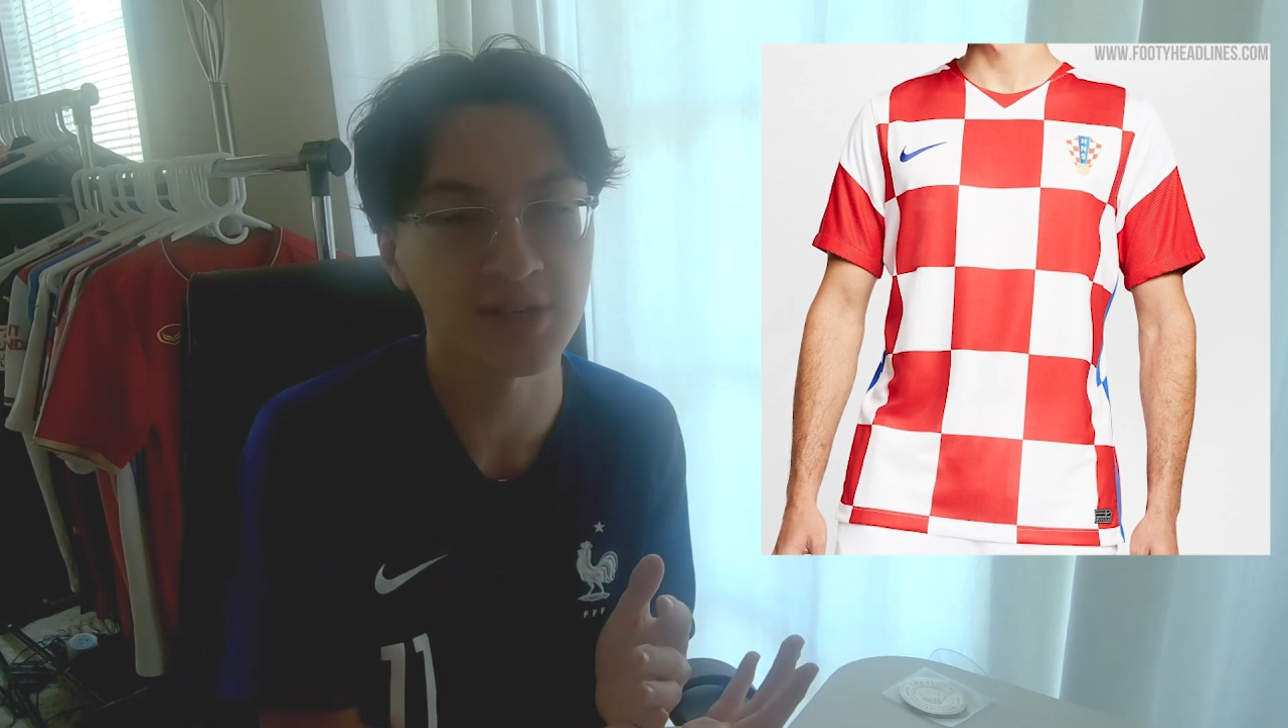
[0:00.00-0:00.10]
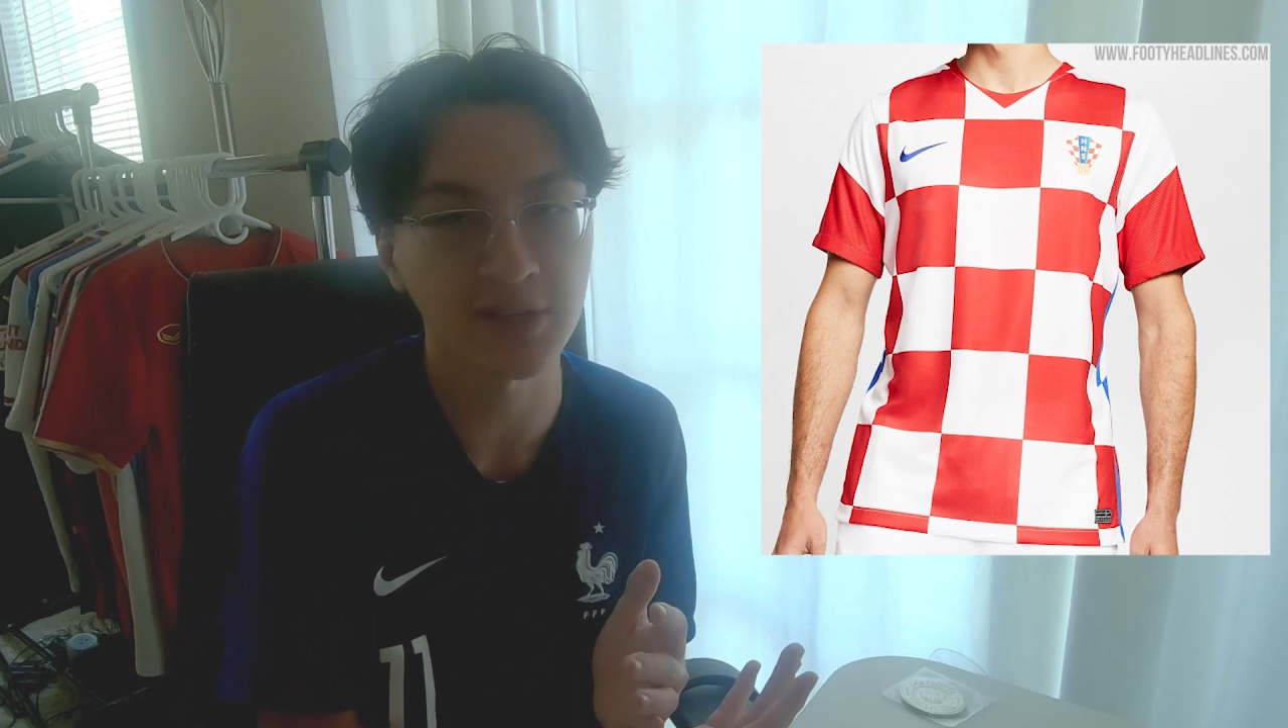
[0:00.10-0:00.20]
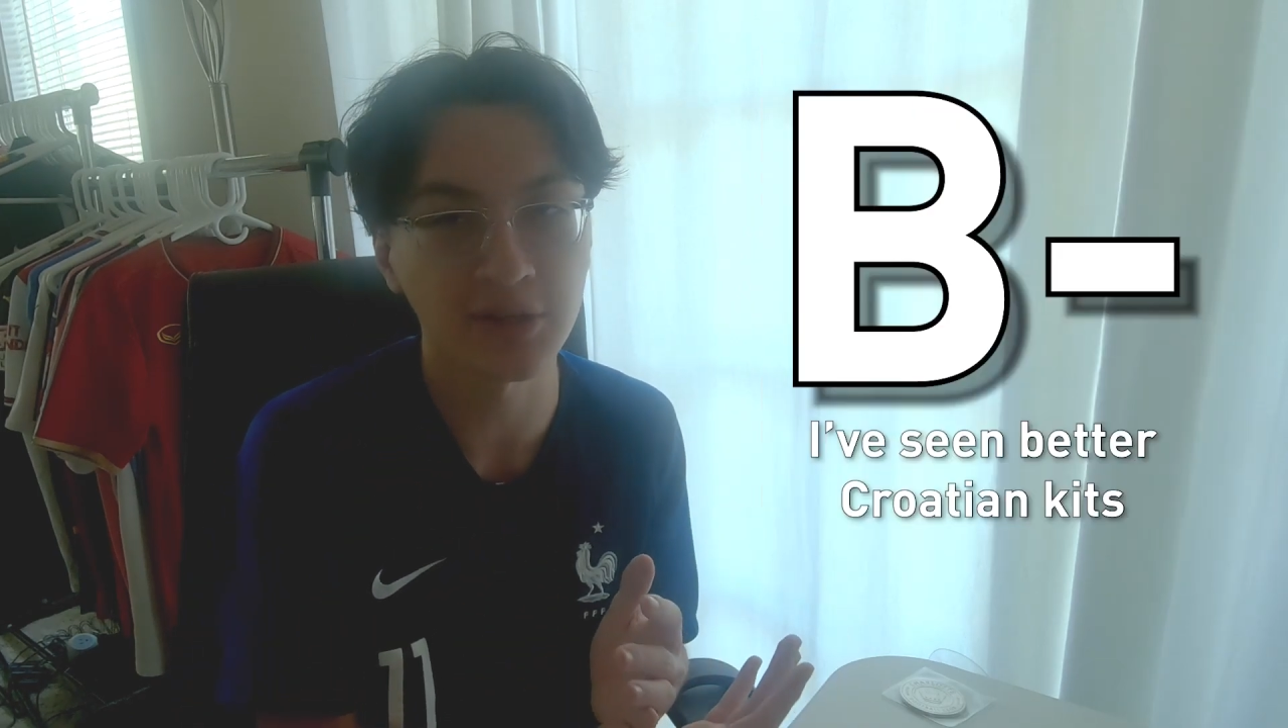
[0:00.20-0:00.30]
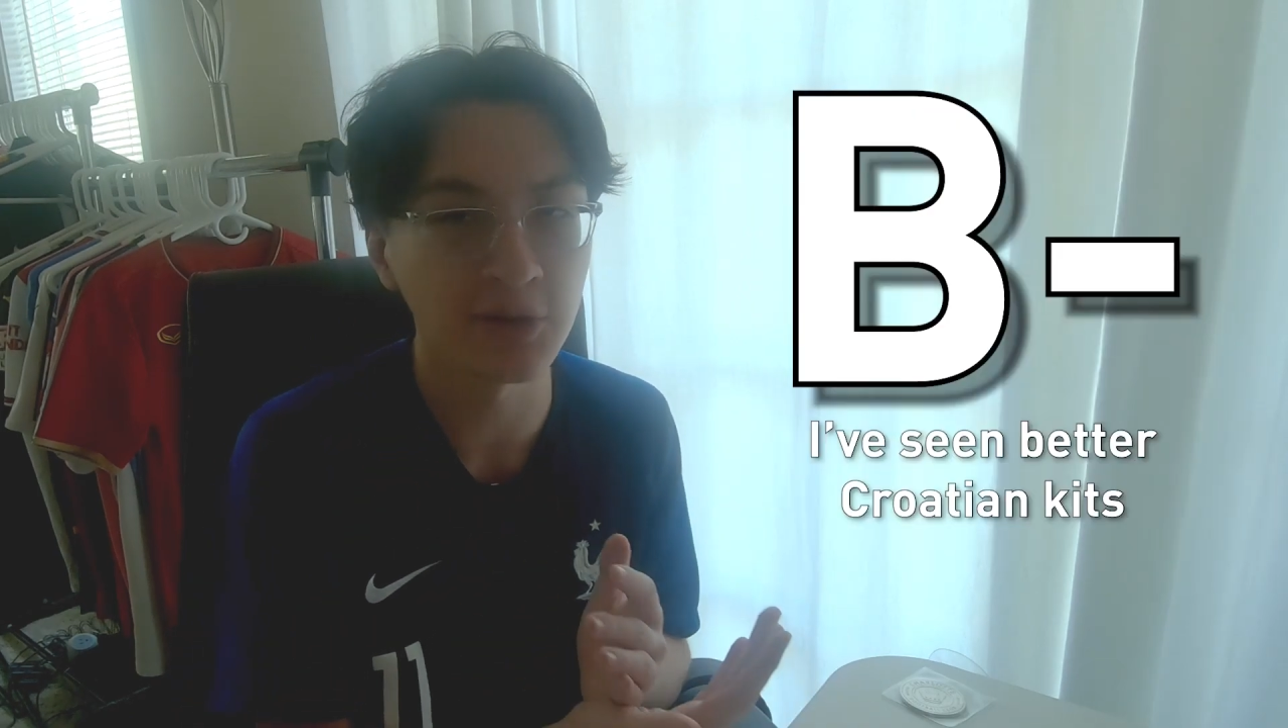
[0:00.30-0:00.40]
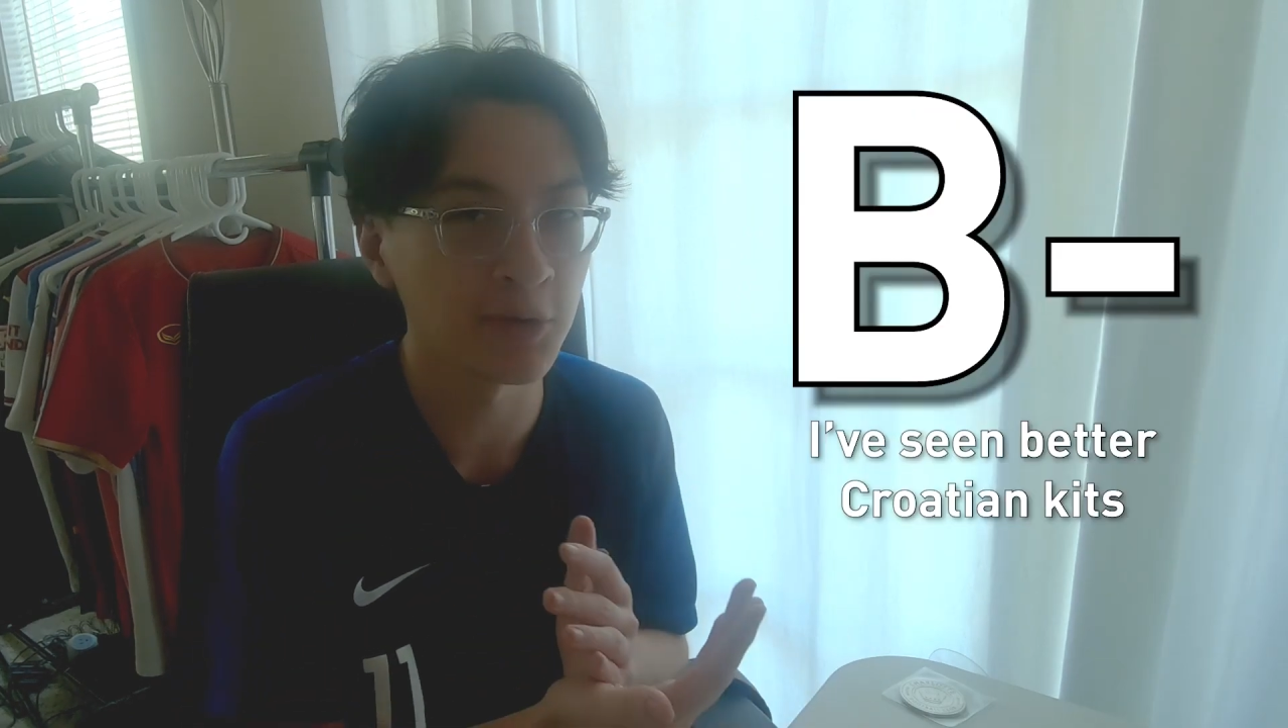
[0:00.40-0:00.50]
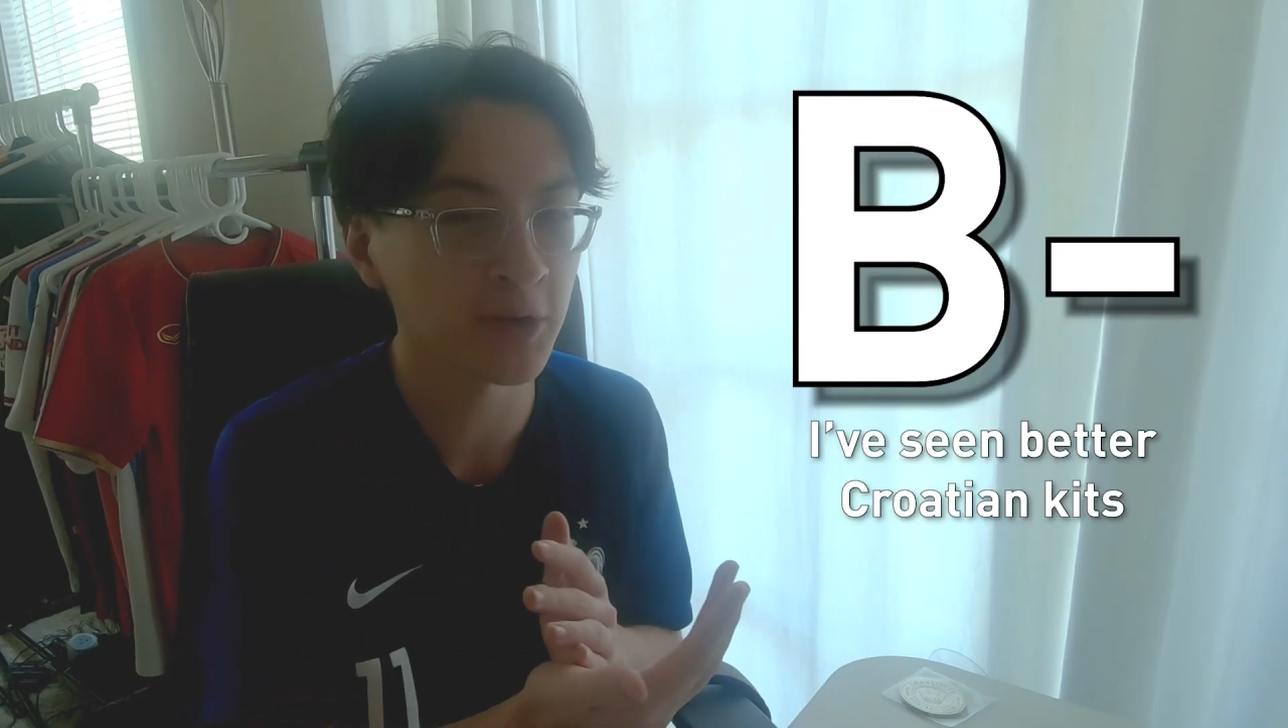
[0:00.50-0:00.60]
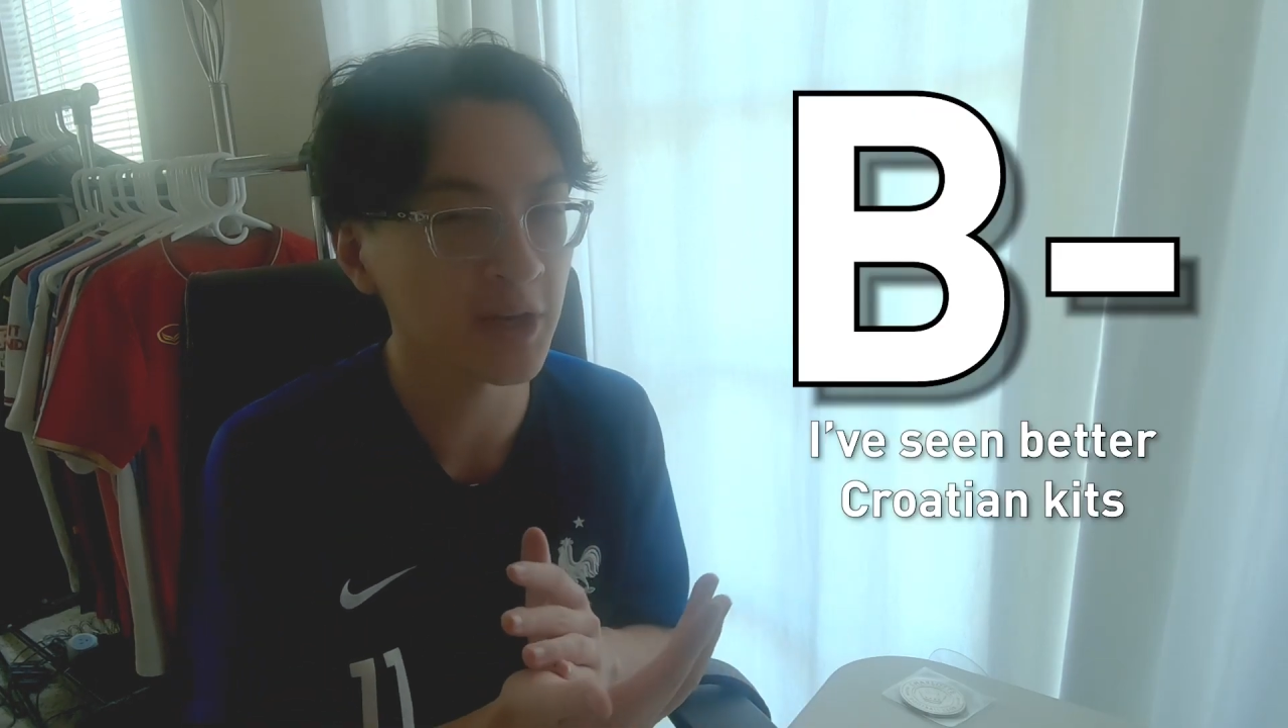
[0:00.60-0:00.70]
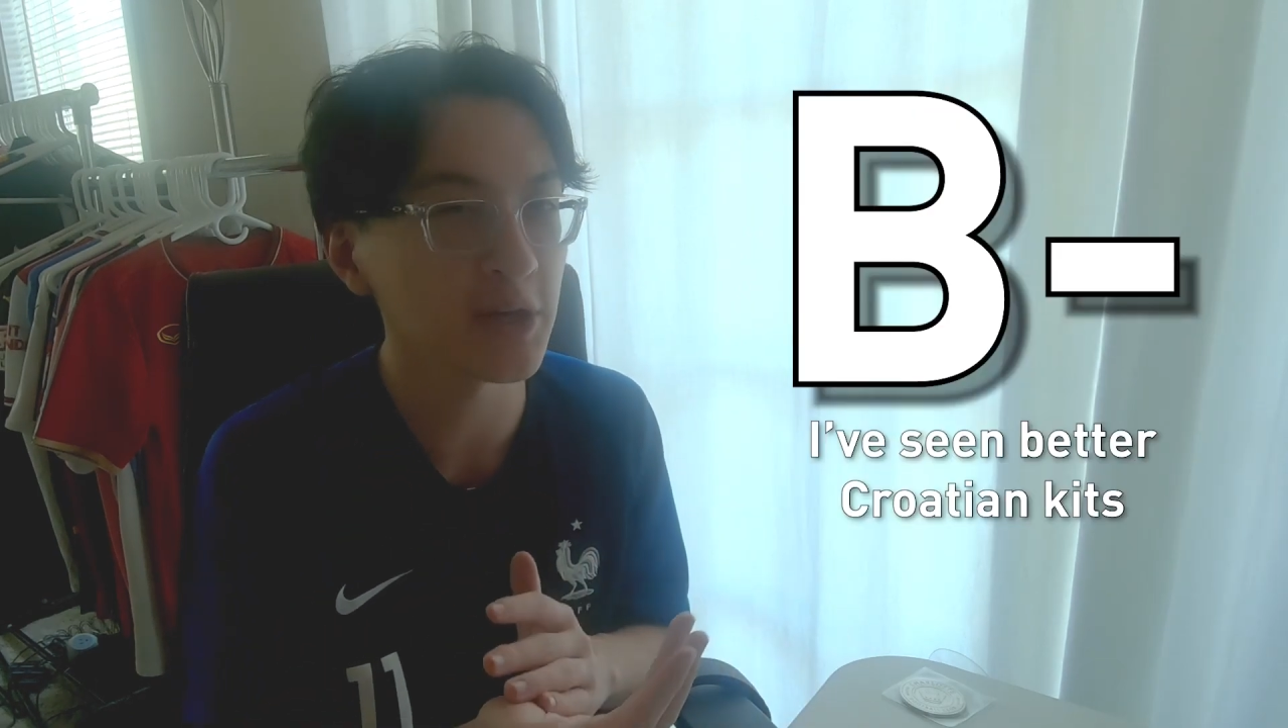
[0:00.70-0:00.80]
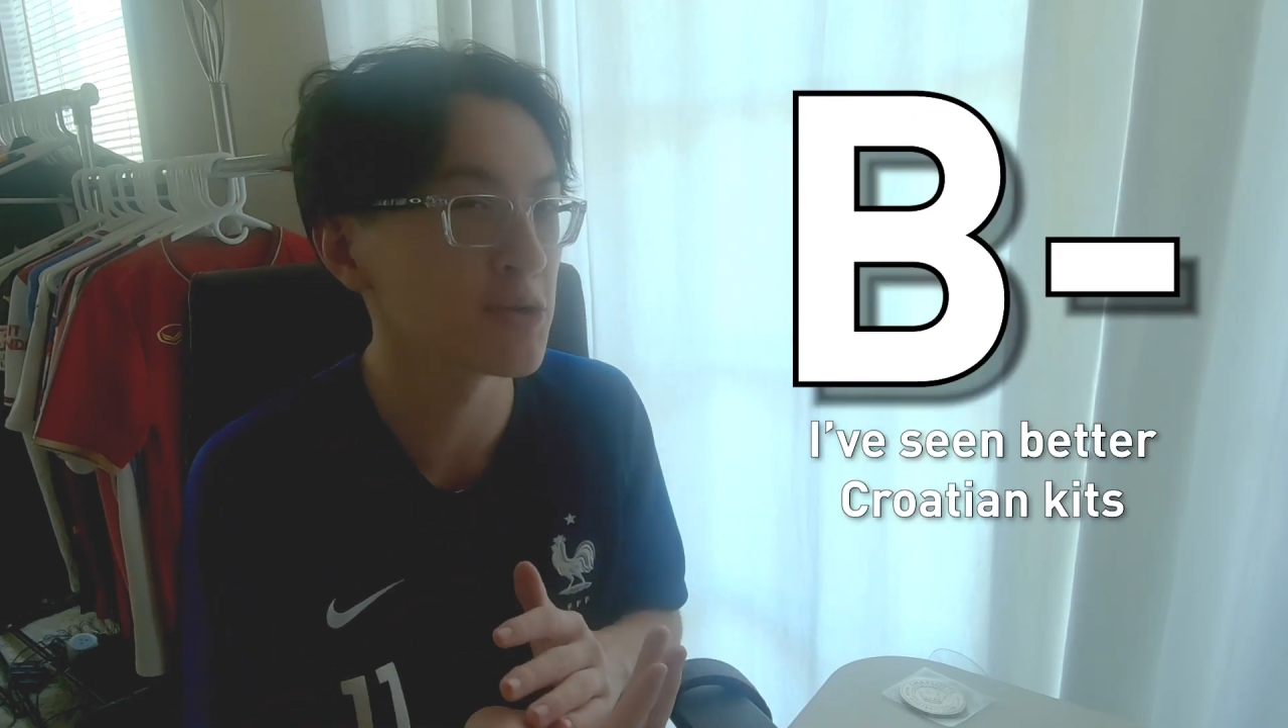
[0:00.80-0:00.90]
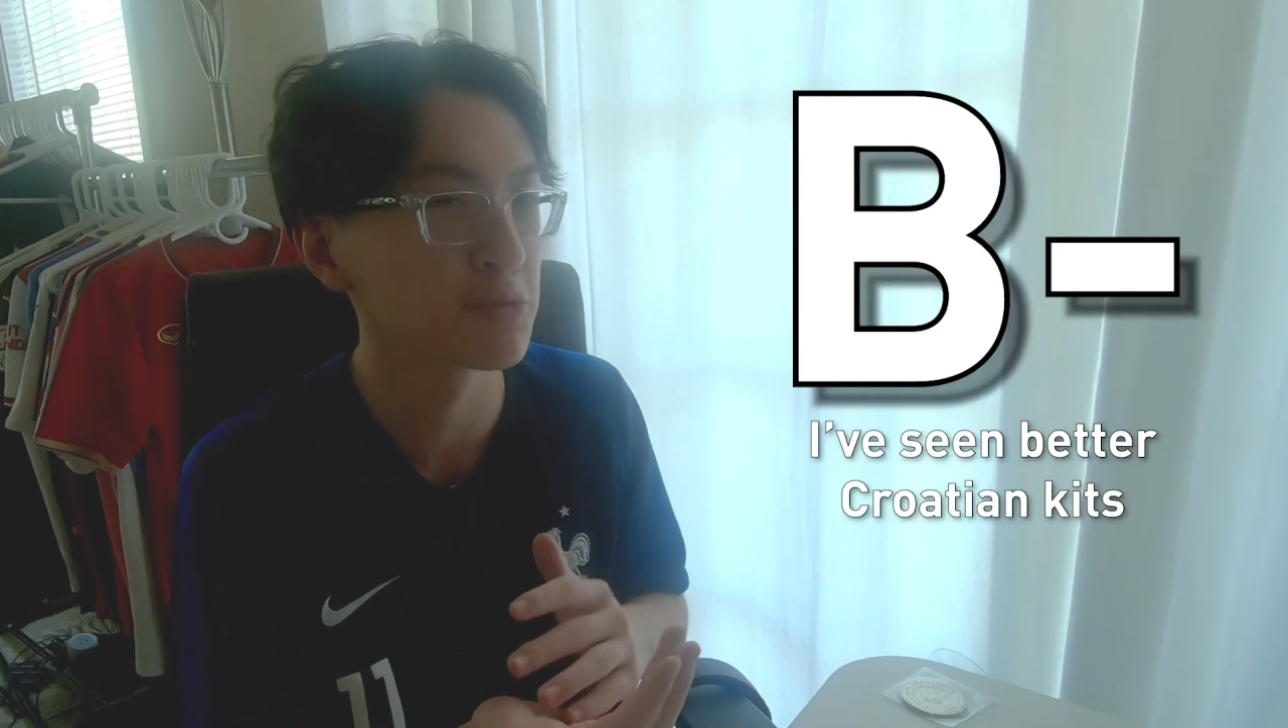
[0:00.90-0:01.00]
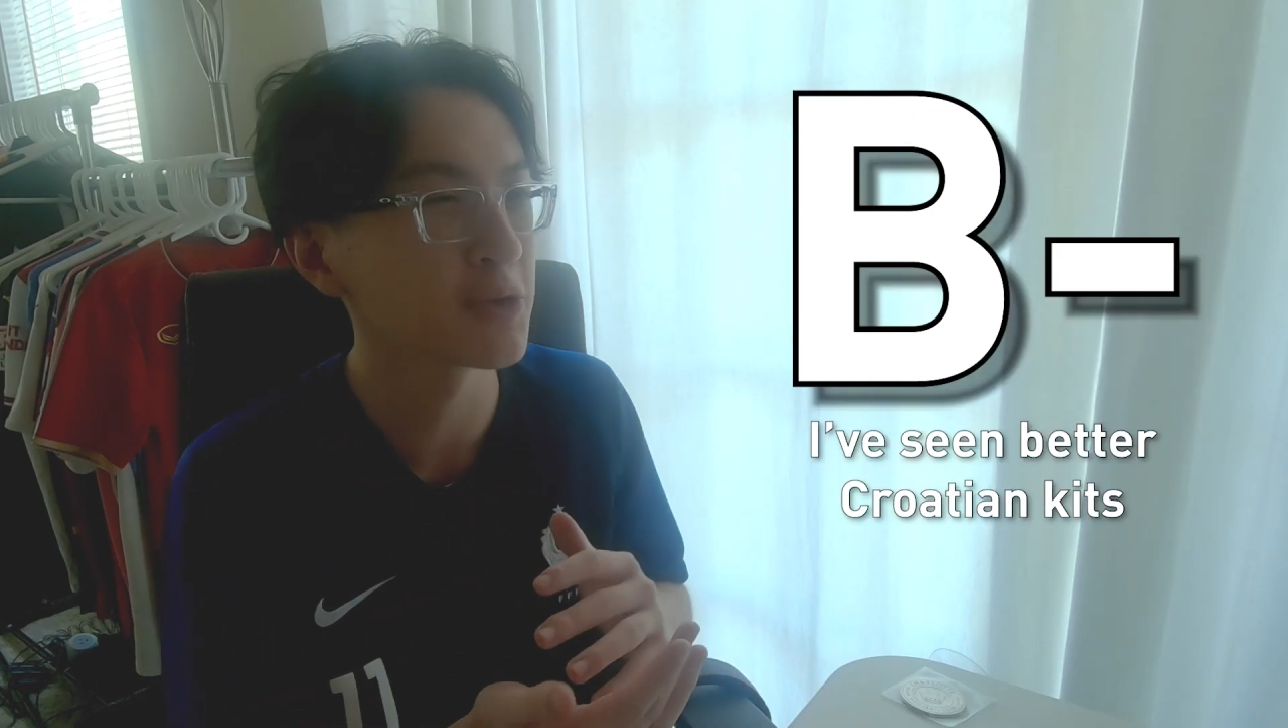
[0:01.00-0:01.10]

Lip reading: it, nor can you